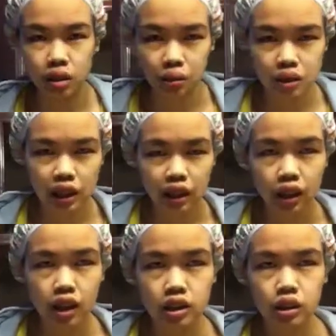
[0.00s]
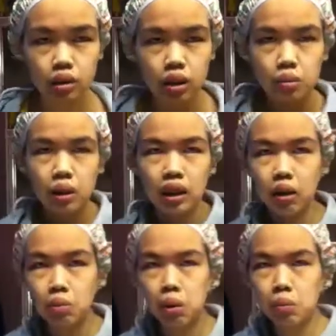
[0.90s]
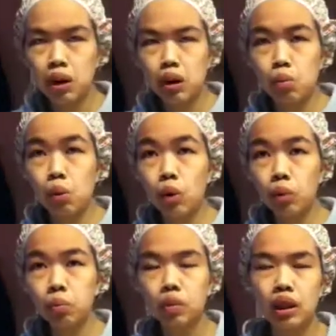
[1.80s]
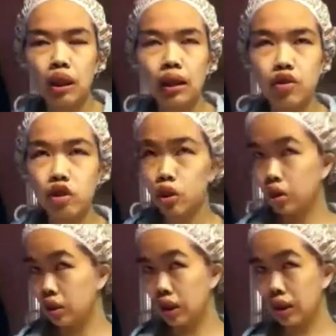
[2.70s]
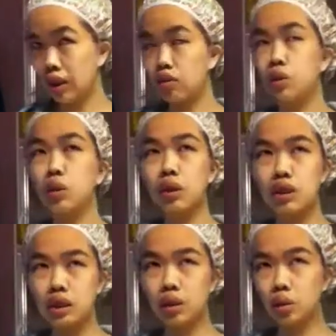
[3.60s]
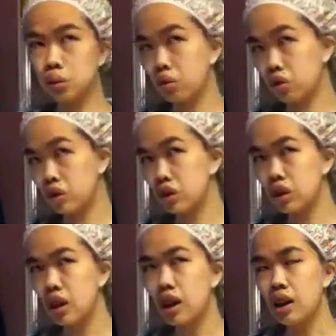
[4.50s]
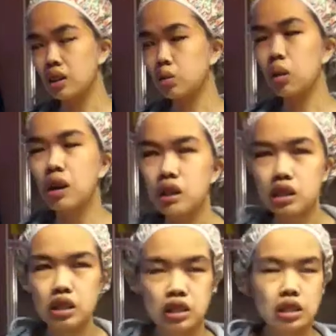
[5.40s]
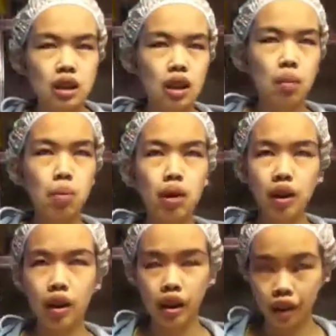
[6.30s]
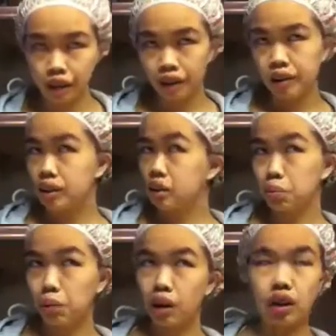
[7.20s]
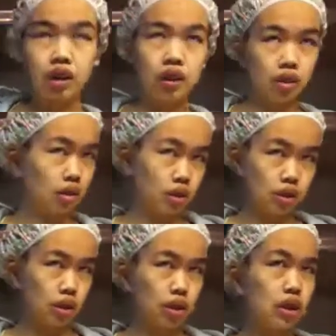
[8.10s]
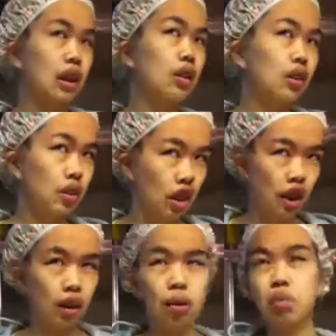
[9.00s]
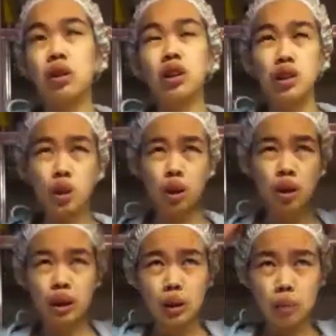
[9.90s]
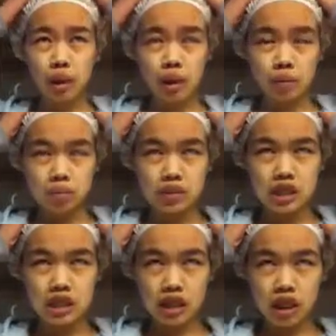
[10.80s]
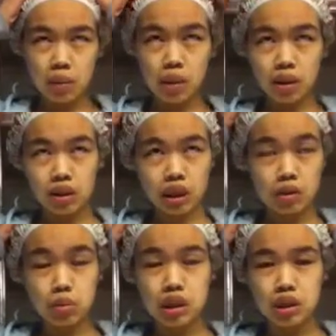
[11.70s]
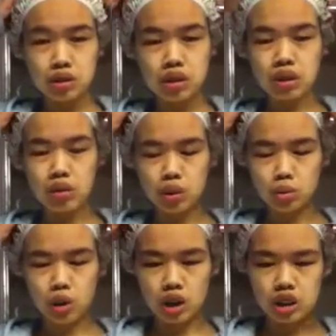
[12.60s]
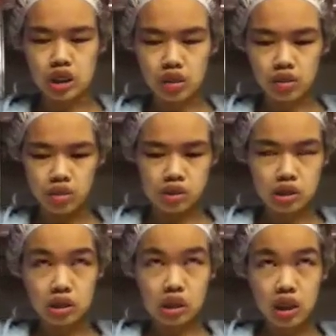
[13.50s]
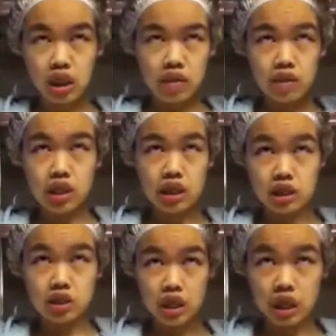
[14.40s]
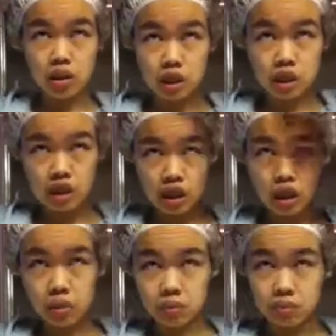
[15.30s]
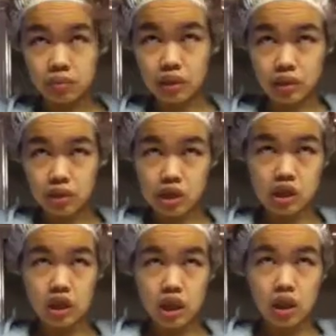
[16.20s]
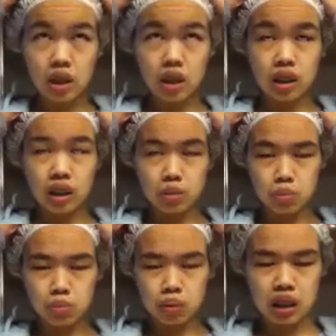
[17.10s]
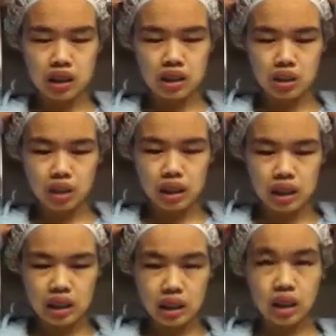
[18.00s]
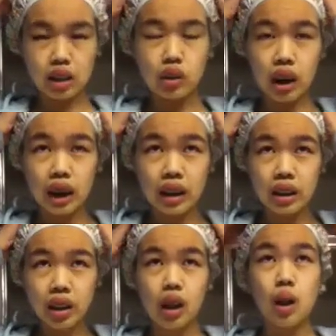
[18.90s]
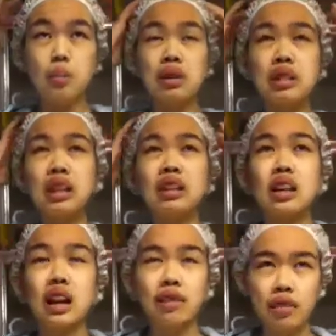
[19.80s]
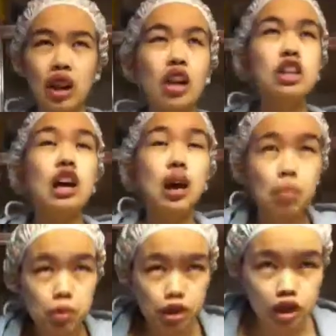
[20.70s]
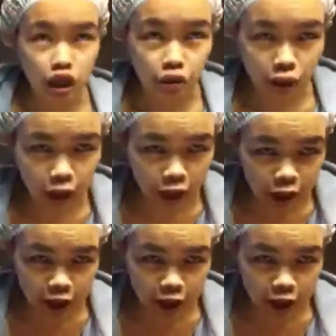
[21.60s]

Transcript: anyways, yeah. So that's why I keep my body warm. Like if you're doing this at home, of course, it's quite easy. Just put all your blonde or your color in your hair. Put a shower cap on. You can reuse it or wash it or reuse it. You need to itch your head, itch on top, of course, because you know the heat in your head basically kind of help you generate the